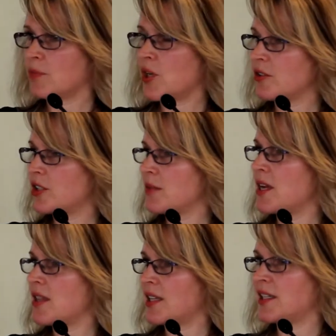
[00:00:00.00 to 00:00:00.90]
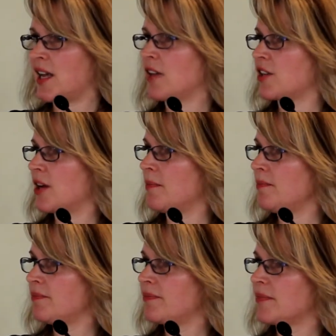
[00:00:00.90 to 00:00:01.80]
well, to me, that's an
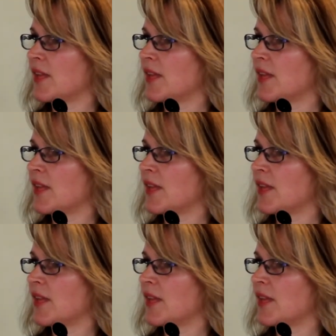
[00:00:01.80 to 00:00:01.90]
outcome.